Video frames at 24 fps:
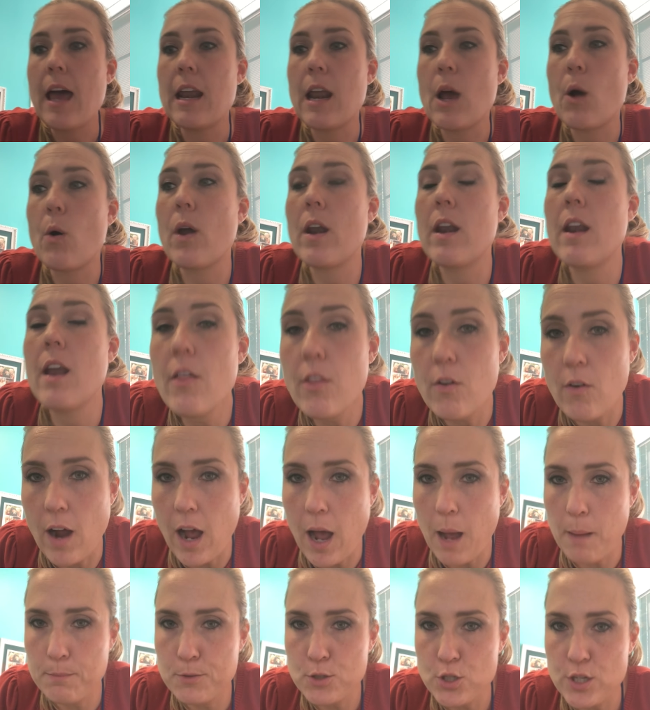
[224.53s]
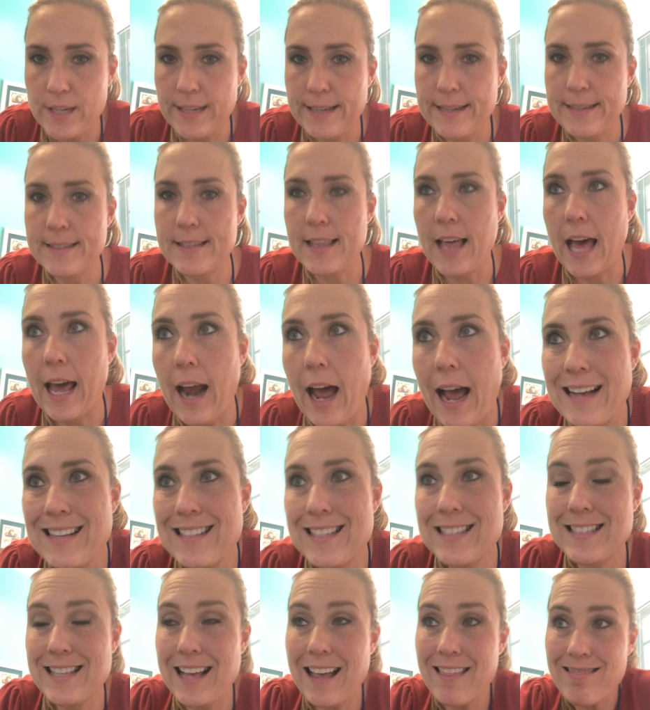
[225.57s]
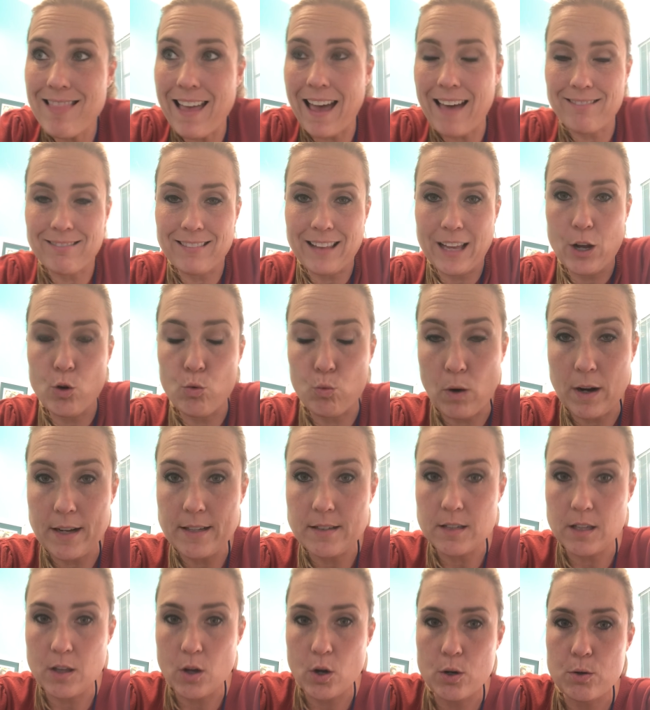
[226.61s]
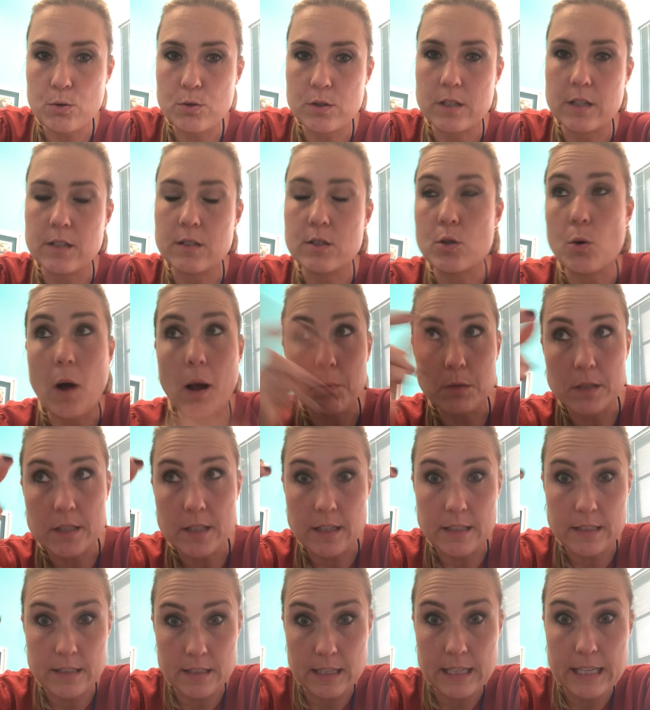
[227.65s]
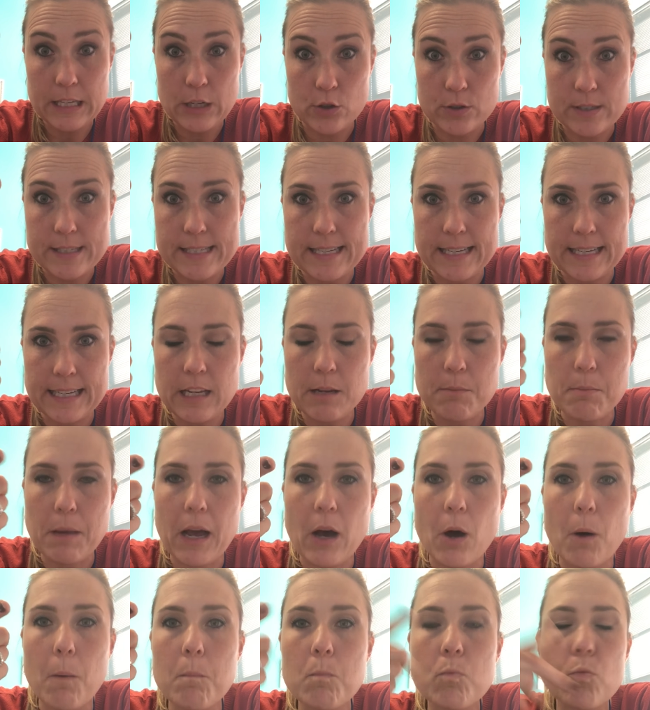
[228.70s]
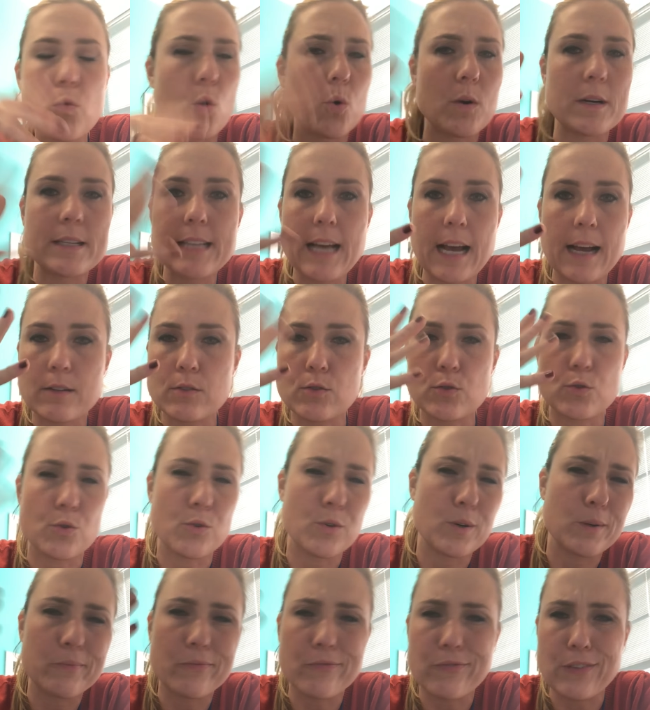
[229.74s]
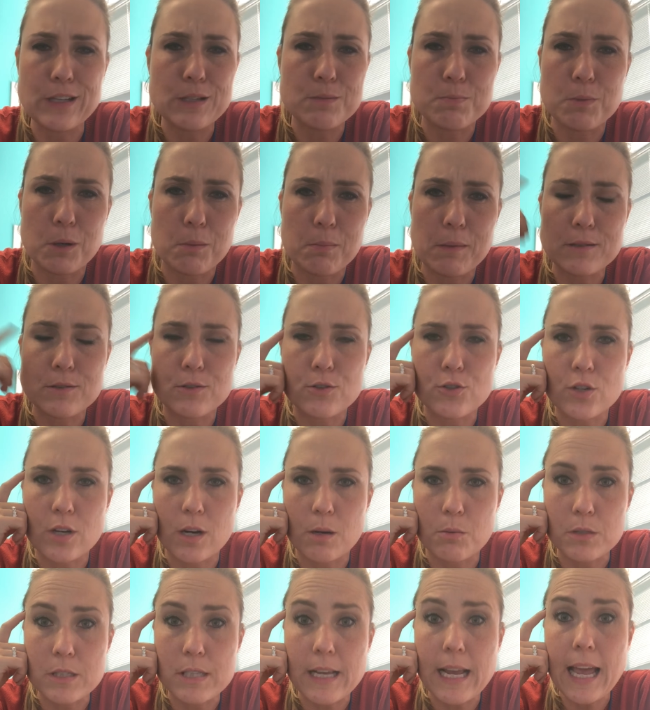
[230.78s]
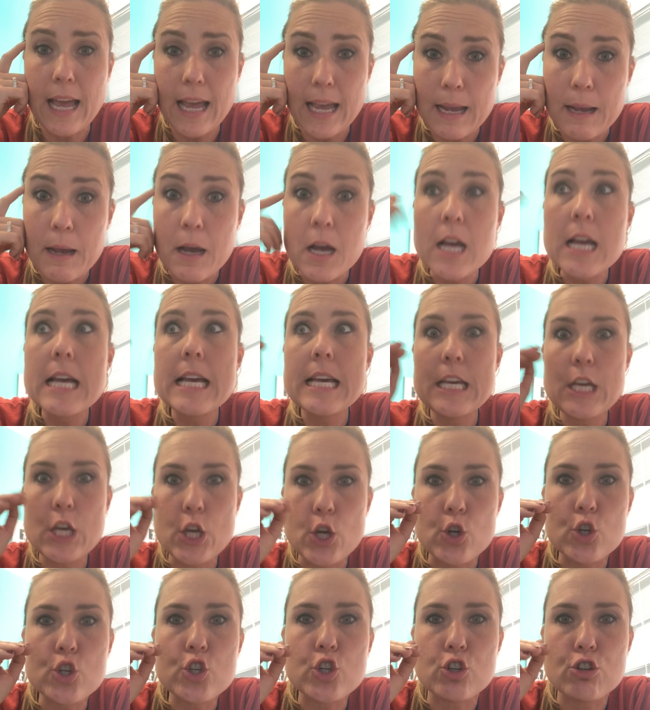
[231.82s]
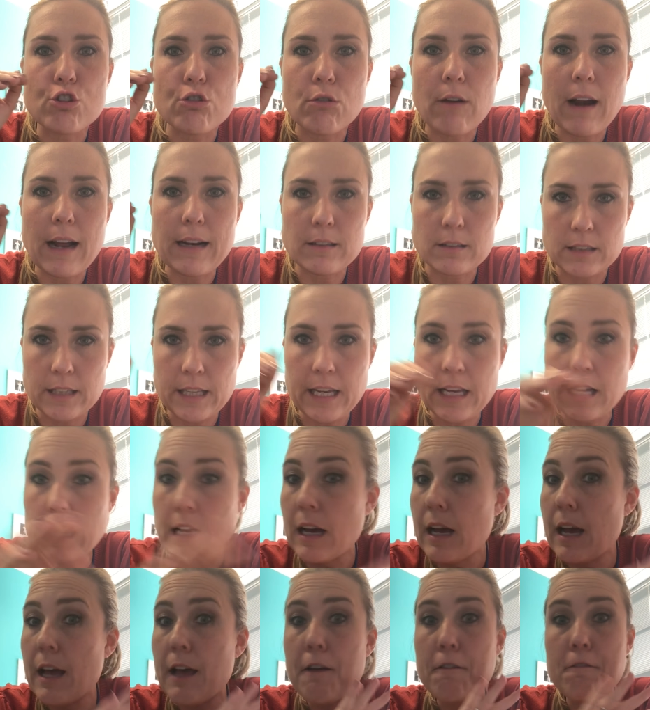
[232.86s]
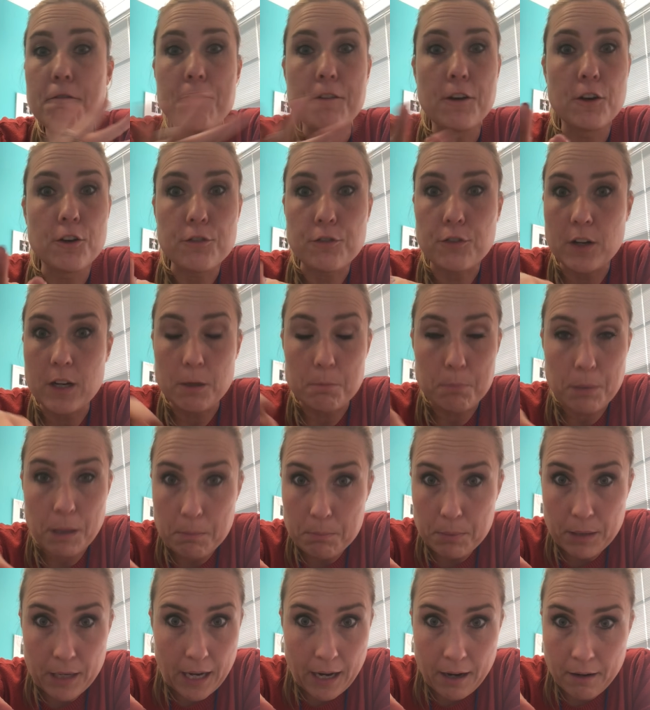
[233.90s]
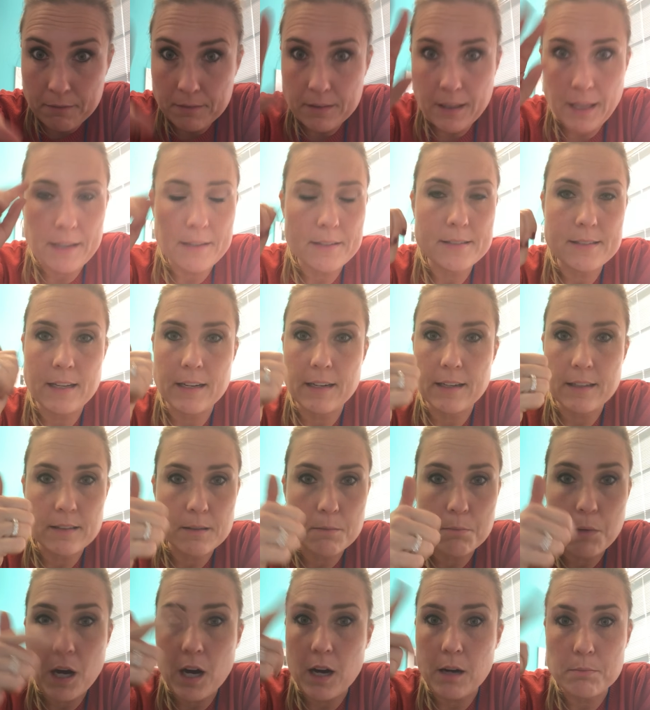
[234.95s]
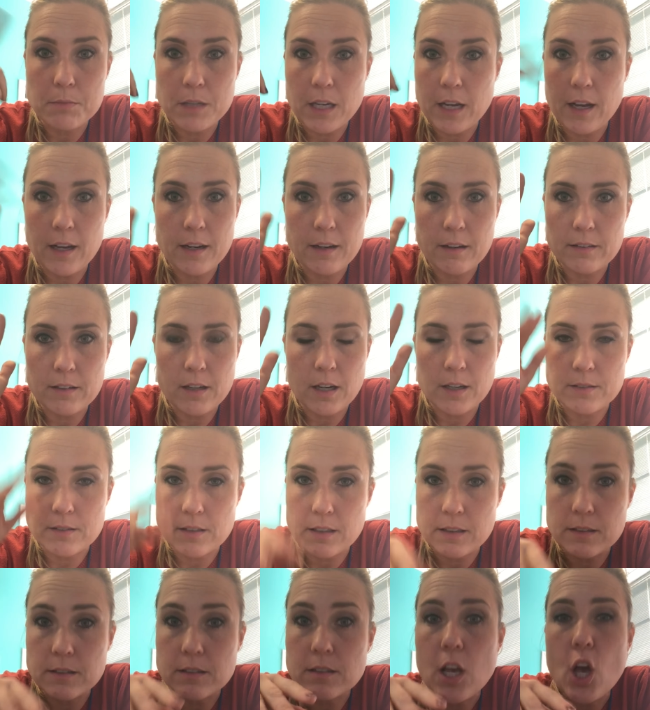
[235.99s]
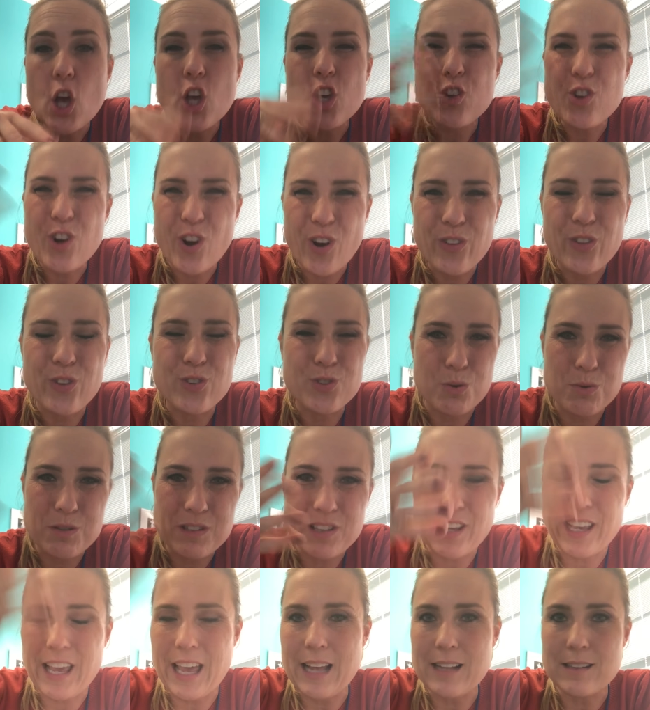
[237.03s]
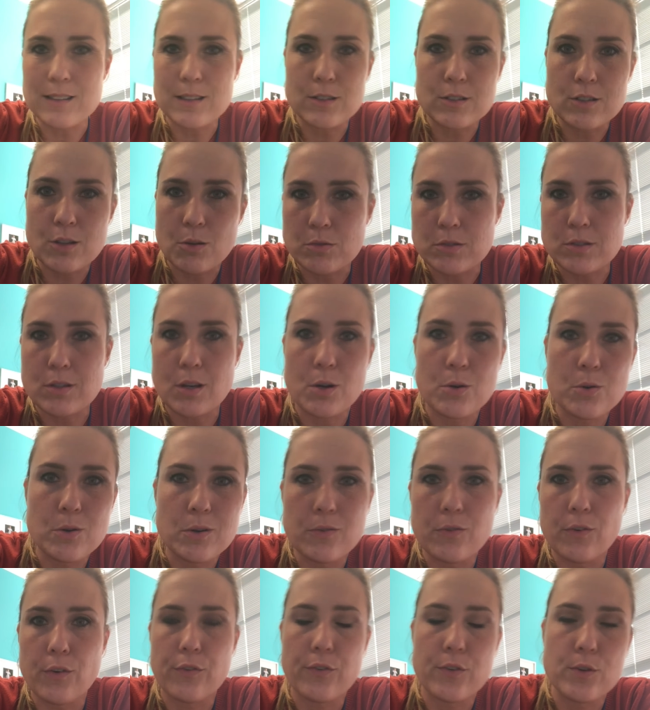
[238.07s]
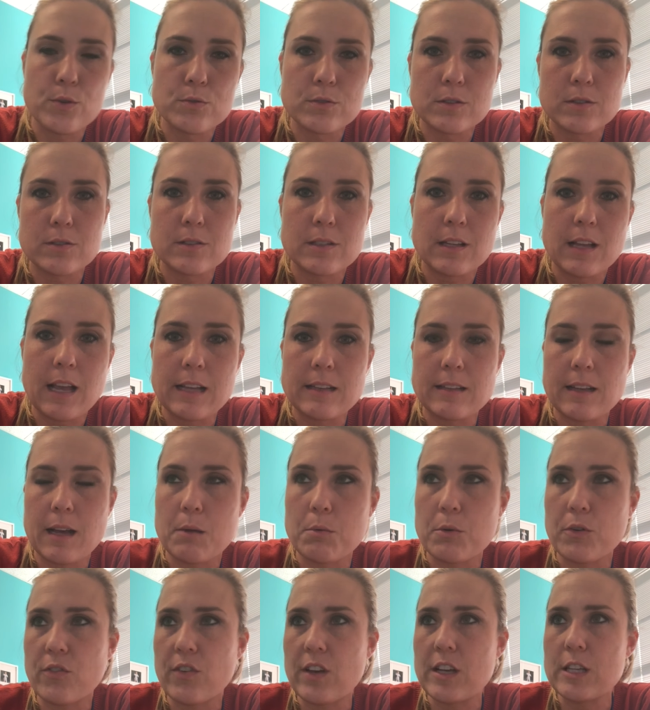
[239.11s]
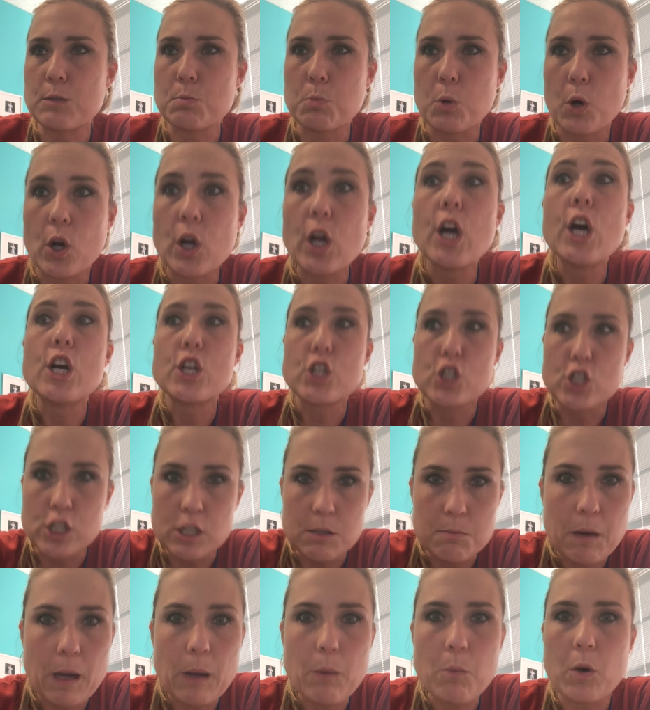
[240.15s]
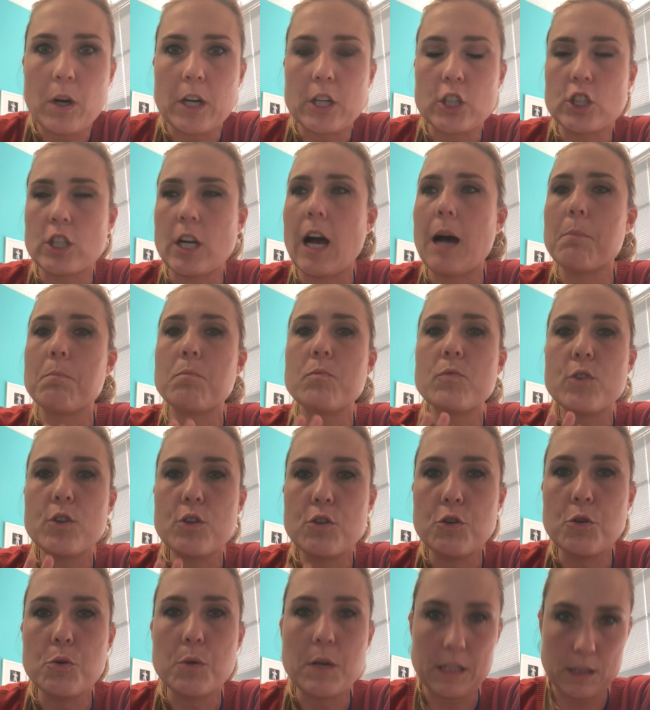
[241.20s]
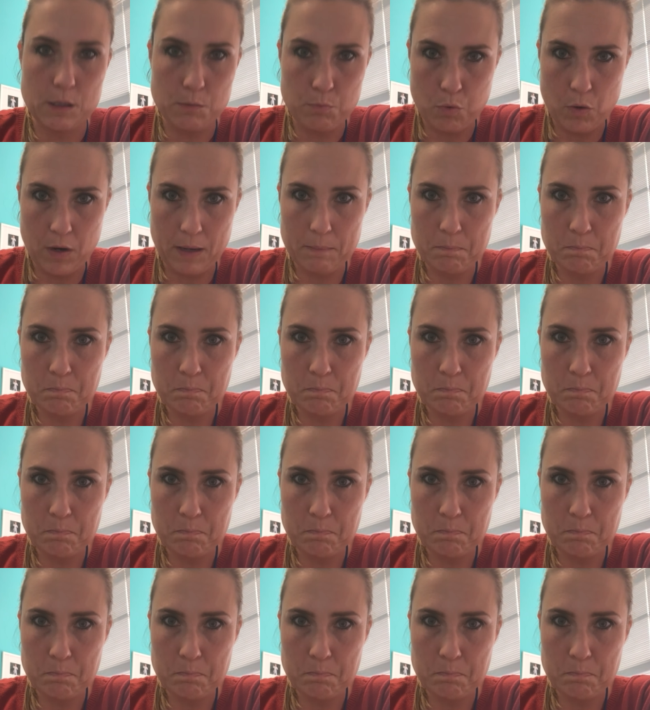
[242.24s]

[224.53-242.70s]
Now, another option is that I send that link right to the hostess. So I would send Kirsten an email or a text or a Facebook message, and I would say, hey, here's your direct link. Feel free to pimp it out. Like, send it to mom, dad, cousins. There's always like Auntie so-and-so who refuses to get down with Facebook. She might want to shop. You get the point.